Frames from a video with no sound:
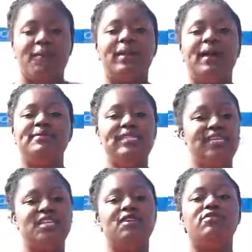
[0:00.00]
But I'm
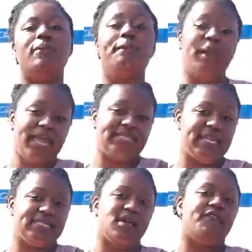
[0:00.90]
teaching you the
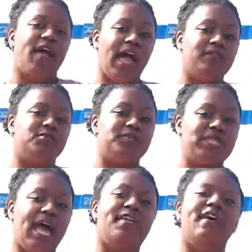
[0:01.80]
basics of how to
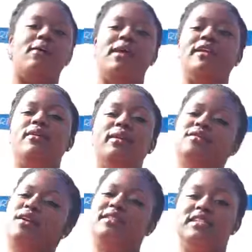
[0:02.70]
set. That way you can
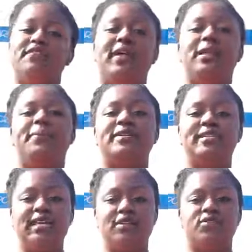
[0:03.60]
start to develop your
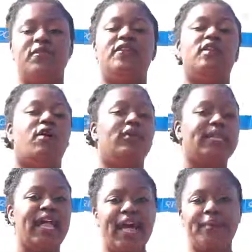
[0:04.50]
skills within your own
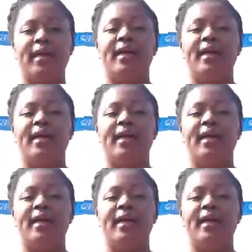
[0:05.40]
club,